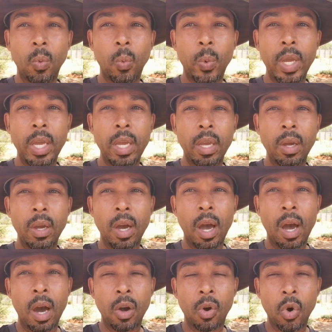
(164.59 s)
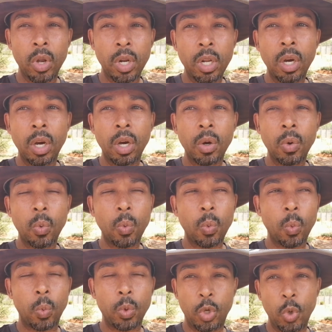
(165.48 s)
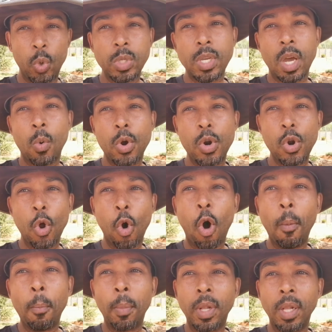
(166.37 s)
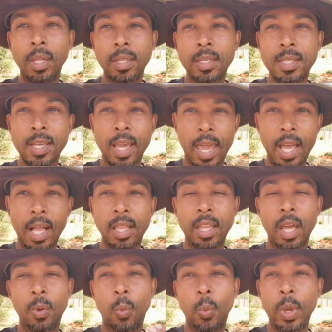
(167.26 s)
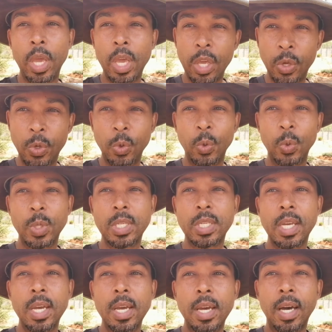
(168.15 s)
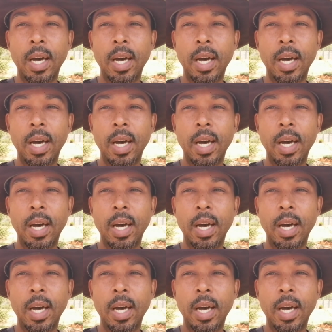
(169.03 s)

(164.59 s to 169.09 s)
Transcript: we are gonna use our normal scale that we use,